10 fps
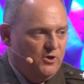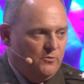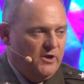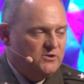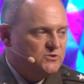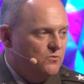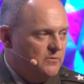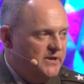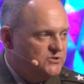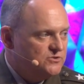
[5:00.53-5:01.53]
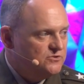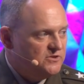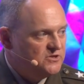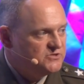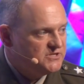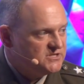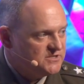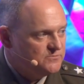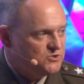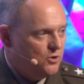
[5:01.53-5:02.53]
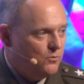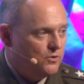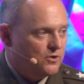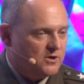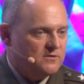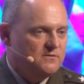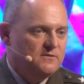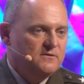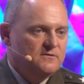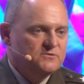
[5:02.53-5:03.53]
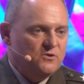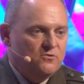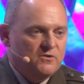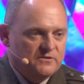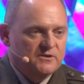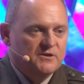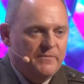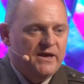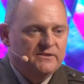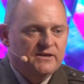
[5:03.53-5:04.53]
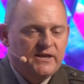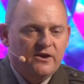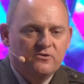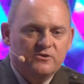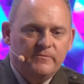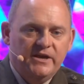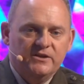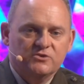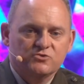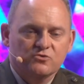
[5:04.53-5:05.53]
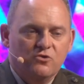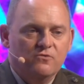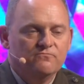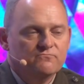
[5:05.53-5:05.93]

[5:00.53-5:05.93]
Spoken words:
We also want to make sure that their systems don't work. So the counter command and control.